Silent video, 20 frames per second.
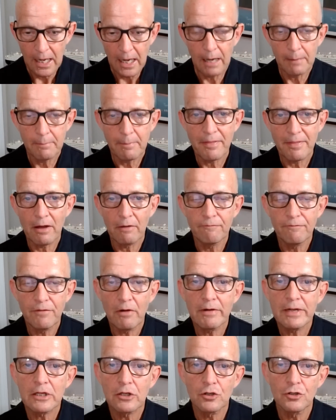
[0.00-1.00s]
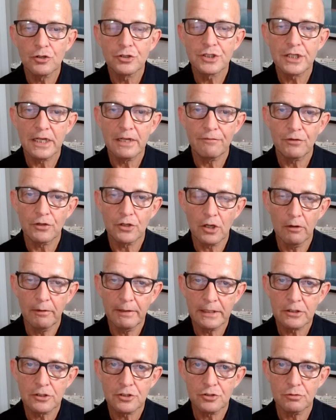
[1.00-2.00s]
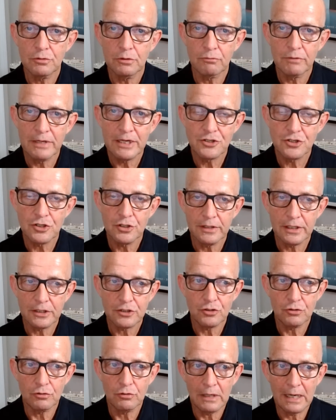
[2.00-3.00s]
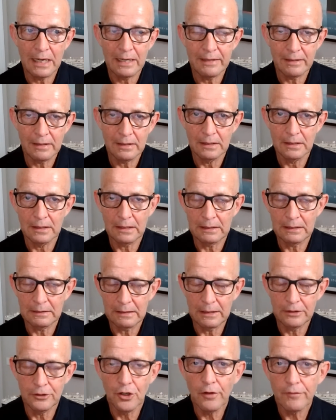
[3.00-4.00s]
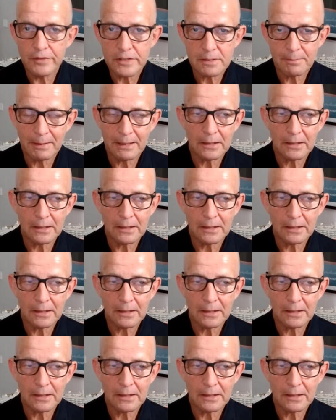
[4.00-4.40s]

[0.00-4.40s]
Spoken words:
They are very good if you're going to a region that you're either nervous about